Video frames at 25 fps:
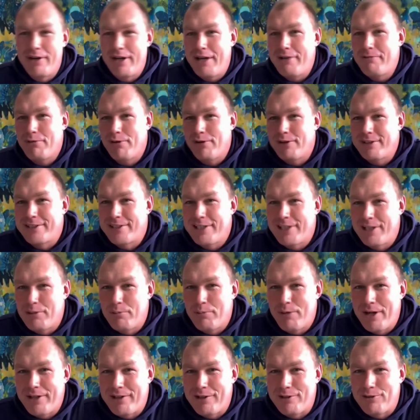Everyone's
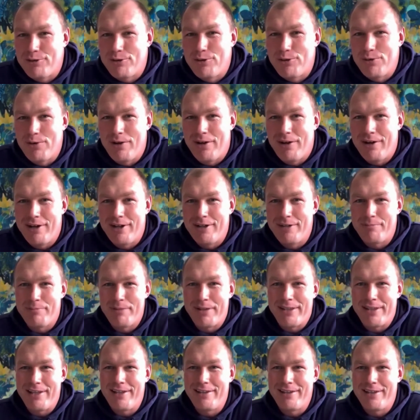celebrating too hard,
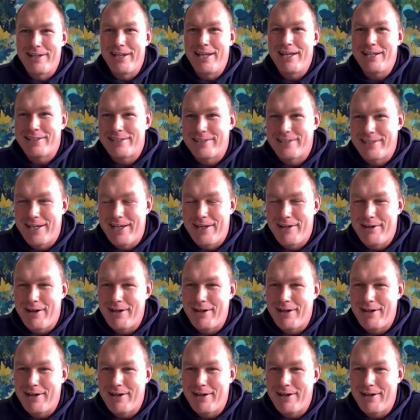but then the next day,